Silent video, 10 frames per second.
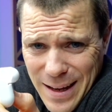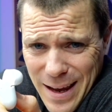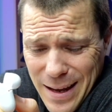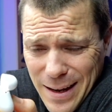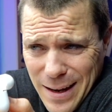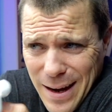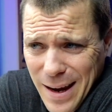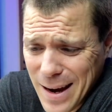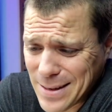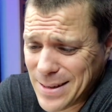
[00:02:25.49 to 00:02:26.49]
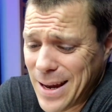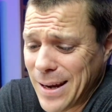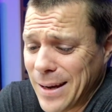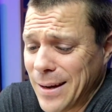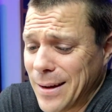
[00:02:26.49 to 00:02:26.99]
And I gotta
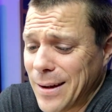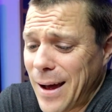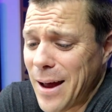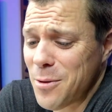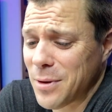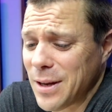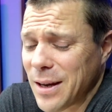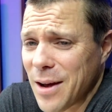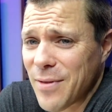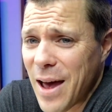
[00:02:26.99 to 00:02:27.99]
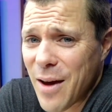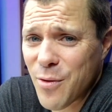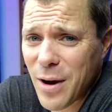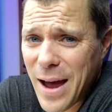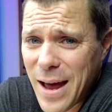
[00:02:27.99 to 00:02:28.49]
say, I don't think I've
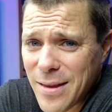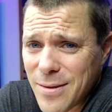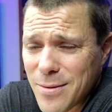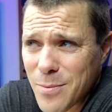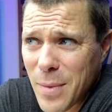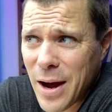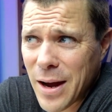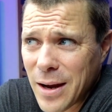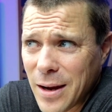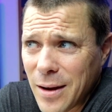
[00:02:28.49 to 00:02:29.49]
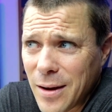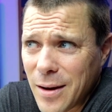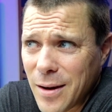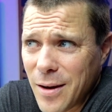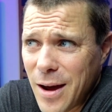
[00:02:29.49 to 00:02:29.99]
ever had my
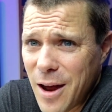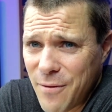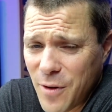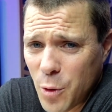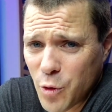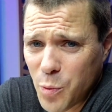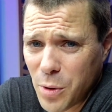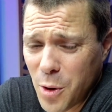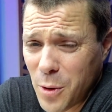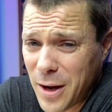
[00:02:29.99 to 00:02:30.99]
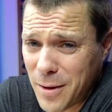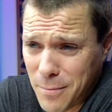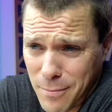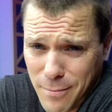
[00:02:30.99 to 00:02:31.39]
headphones below like